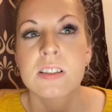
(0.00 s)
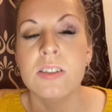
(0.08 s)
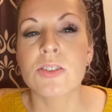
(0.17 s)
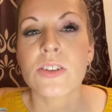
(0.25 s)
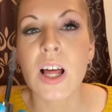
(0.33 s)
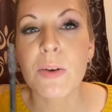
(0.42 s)

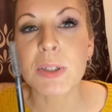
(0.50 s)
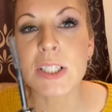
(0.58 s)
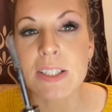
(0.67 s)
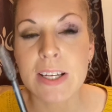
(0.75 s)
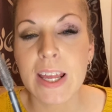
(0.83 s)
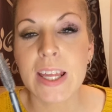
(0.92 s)
So now I'm gonna
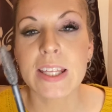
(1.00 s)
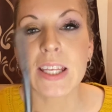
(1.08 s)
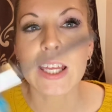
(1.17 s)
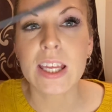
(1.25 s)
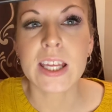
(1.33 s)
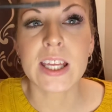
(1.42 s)
take
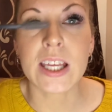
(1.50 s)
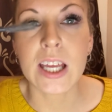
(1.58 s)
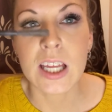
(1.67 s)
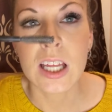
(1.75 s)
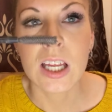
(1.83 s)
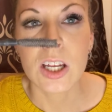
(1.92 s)
a
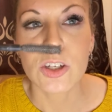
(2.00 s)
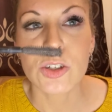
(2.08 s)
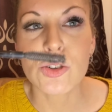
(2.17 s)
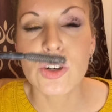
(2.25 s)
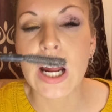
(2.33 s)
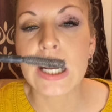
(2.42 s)

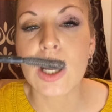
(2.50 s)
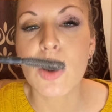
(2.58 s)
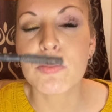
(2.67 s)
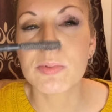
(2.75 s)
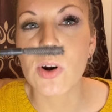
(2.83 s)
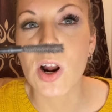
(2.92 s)
dried
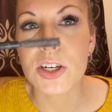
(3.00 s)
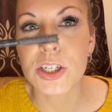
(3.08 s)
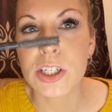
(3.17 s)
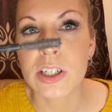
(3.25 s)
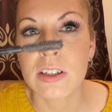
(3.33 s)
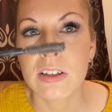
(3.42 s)
out
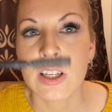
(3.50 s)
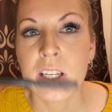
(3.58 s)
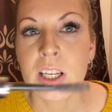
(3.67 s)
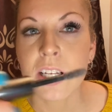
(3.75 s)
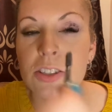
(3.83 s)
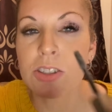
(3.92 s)
brush
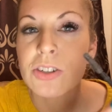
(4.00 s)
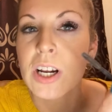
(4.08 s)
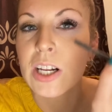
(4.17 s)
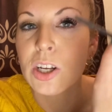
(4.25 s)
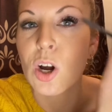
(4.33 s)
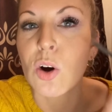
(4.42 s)
and just
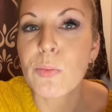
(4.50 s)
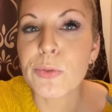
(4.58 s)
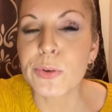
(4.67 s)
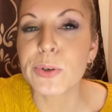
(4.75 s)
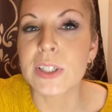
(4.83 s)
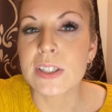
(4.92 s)
try to comb
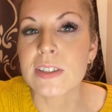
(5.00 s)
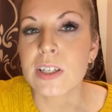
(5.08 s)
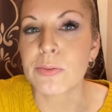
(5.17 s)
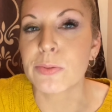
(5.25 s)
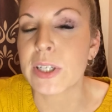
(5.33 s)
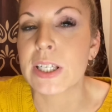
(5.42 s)
through it and see
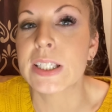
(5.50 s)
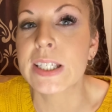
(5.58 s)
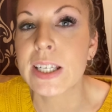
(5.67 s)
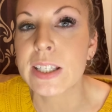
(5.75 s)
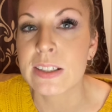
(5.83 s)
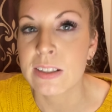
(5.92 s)
if we can
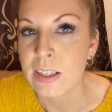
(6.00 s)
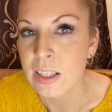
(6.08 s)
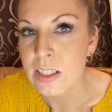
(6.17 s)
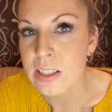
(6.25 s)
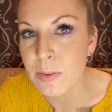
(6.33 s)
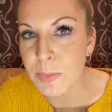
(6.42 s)
get
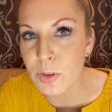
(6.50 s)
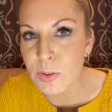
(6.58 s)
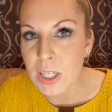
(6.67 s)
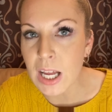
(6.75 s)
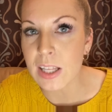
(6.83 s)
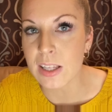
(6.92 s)
some of those
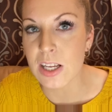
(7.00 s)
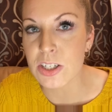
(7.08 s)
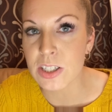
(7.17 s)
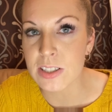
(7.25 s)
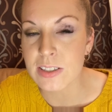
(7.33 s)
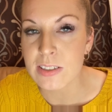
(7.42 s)

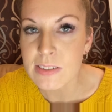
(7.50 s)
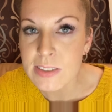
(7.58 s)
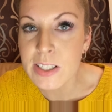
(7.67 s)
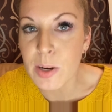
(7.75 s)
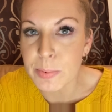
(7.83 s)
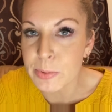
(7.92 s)
eyelashes
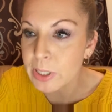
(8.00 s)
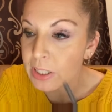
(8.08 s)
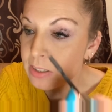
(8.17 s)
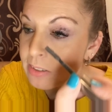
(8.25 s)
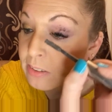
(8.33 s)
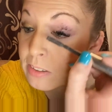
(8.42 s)

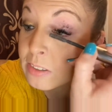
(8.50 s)
separated.